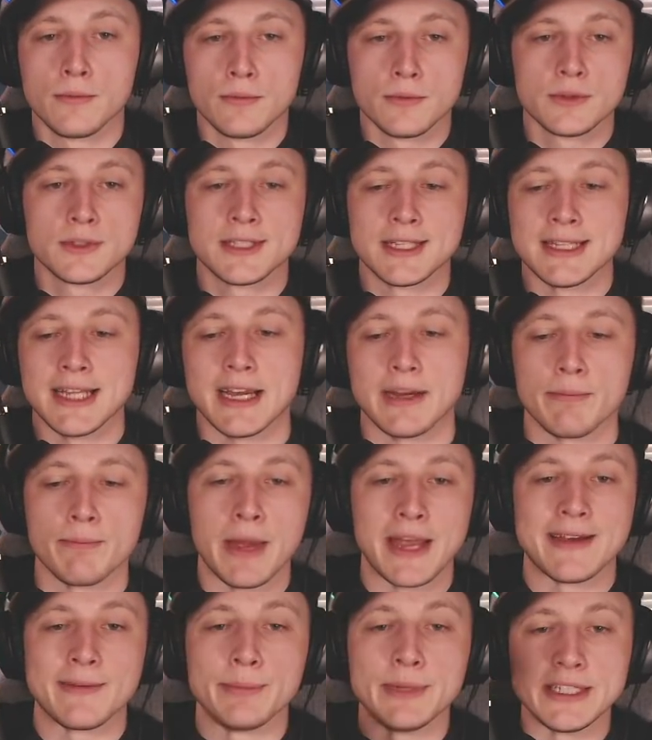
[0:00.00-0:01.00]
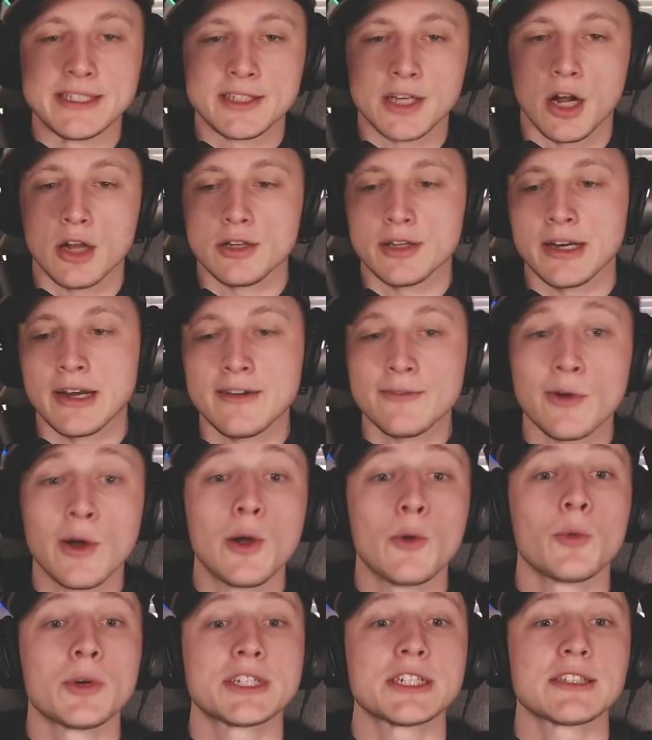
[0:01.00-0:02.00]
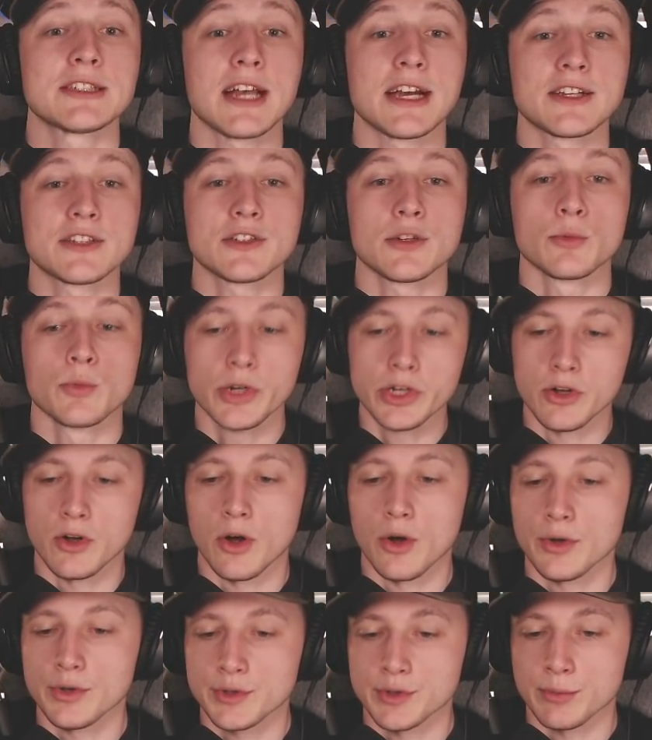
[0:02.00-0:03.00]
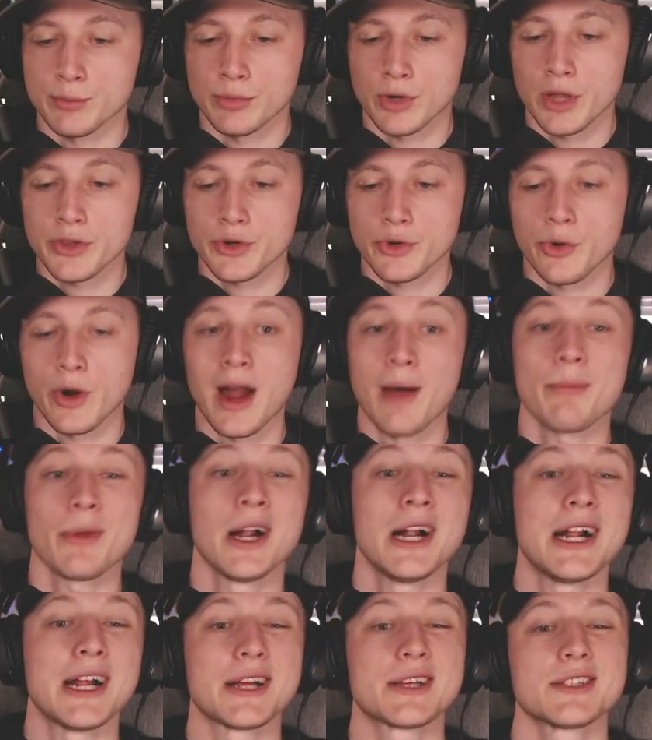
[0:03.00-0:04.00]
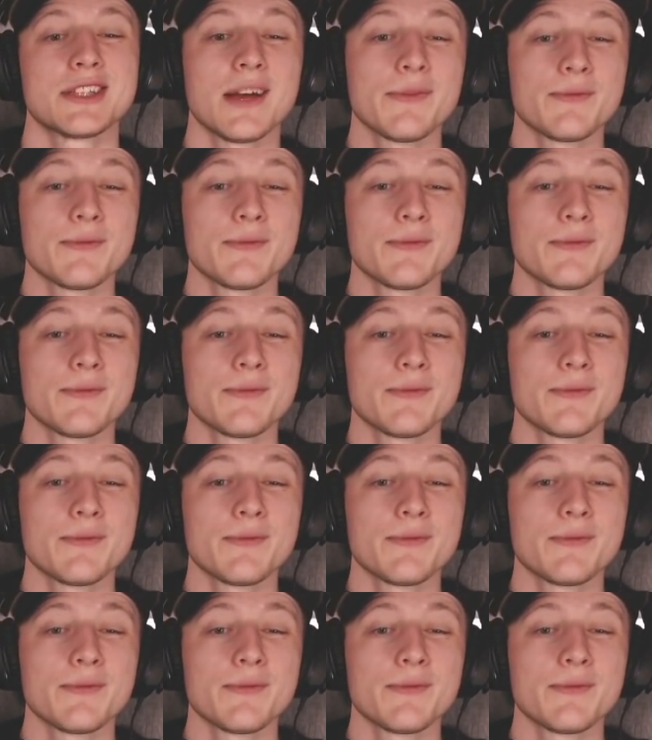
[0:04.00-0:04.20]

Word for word: to like make me tall enough, which is like some real wholesome brother crap, except